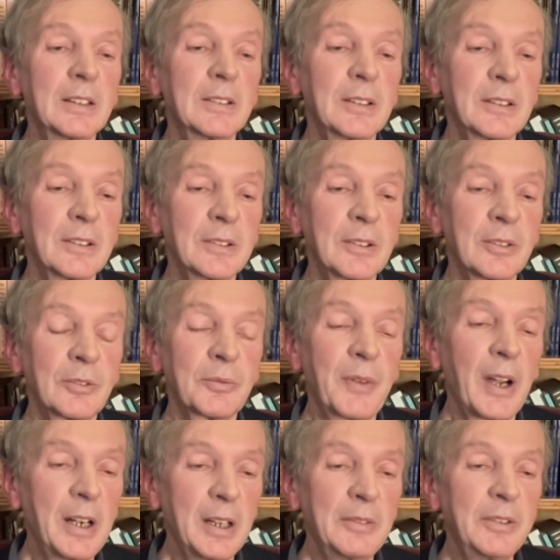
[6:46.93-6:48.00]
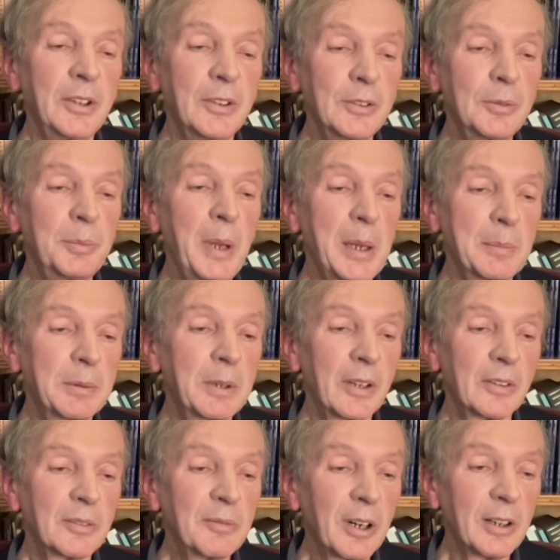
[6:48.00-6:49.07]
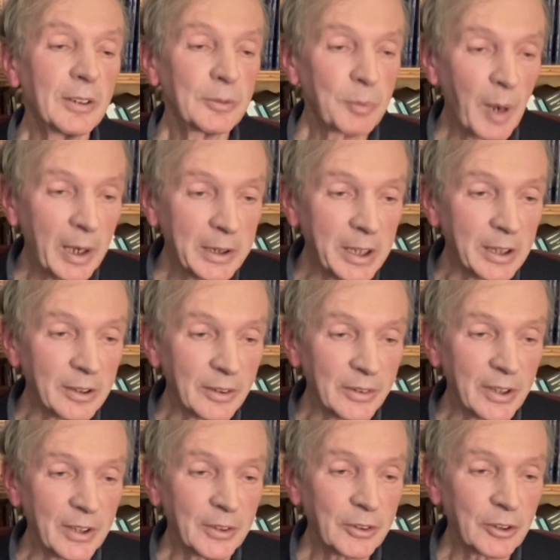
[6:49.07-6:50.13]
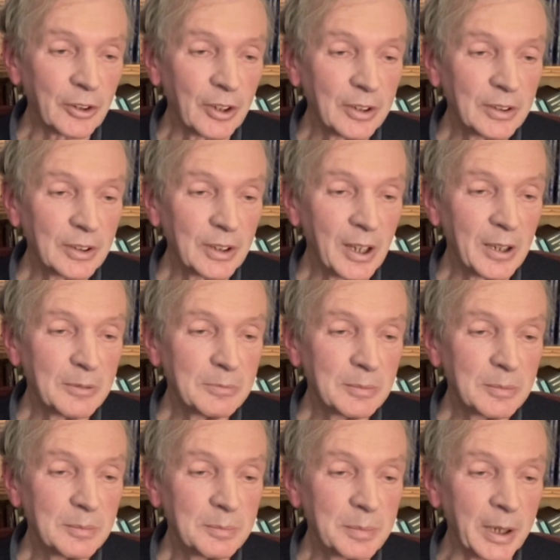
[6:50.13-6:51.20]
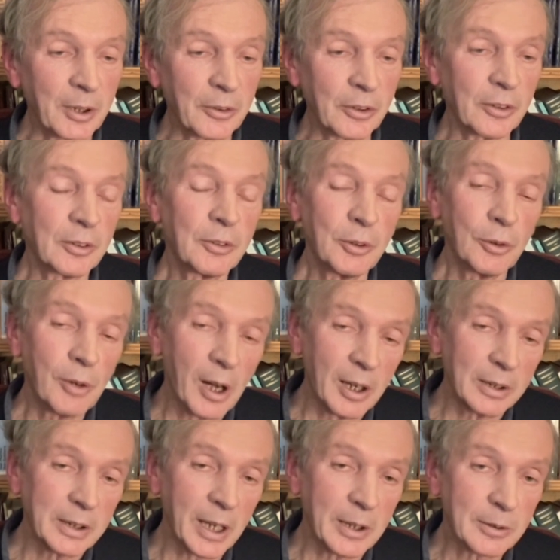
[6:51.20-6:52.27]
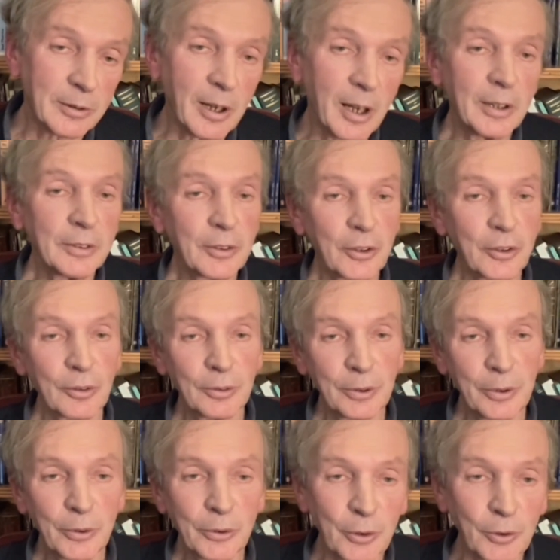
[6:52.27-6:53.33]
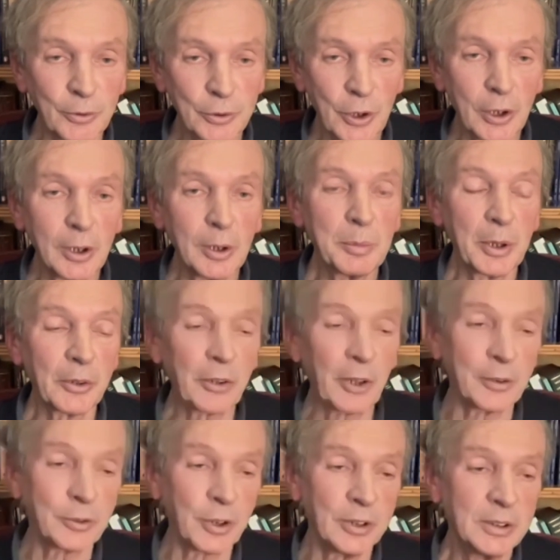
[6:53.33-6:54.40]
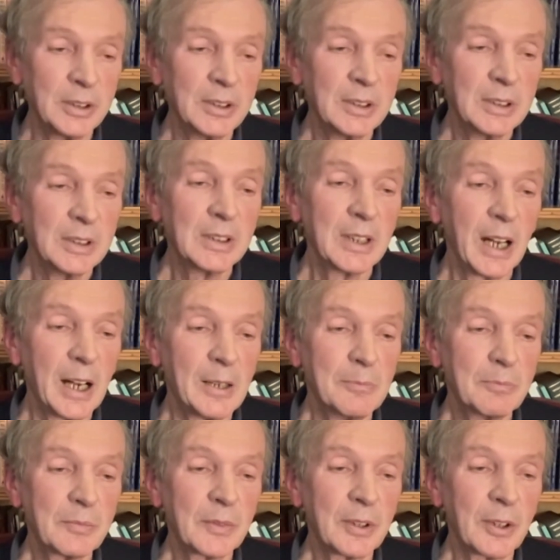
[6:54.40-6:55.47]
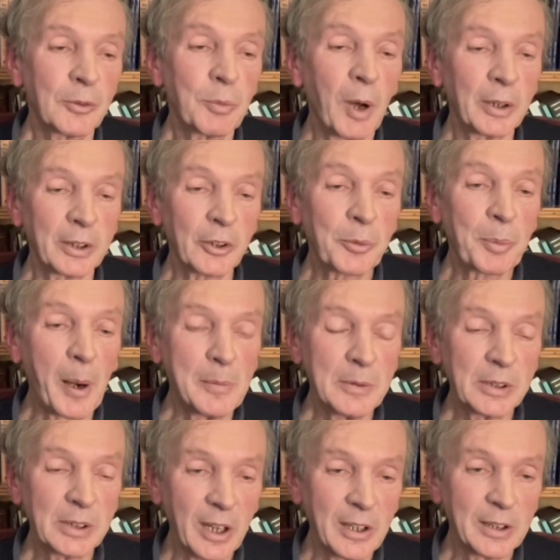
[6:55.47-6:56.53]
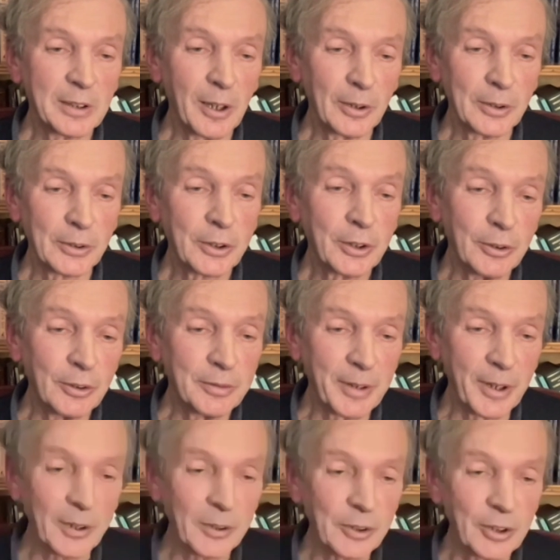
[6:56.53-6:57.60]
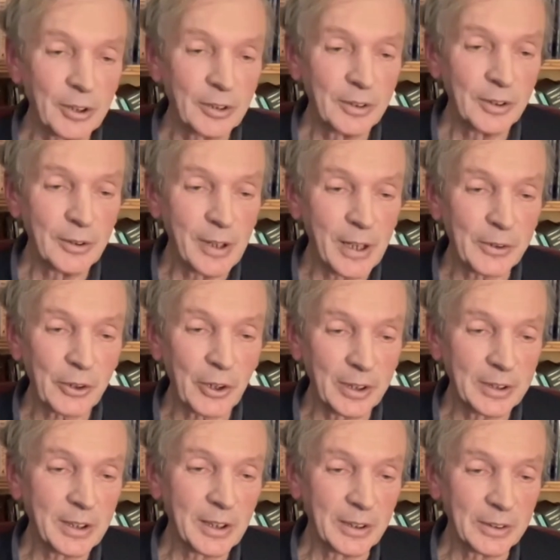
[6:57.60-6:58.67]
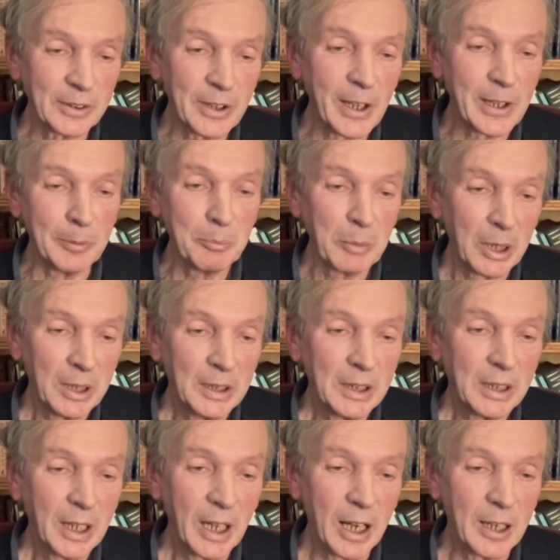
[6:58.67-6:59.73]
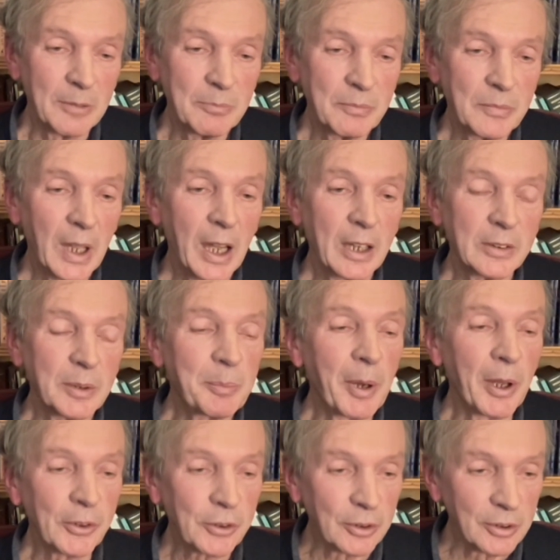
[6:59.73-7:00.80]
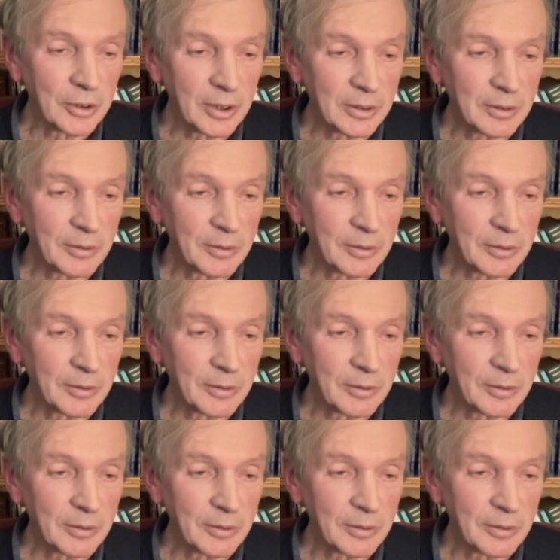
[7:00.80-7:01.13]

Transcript: there's very few people in the world working on this, and um, because you can't get grants, you'll lose your job, etc. Um, there's one experiment going on at a university in the US I can't name, um, and the person doing the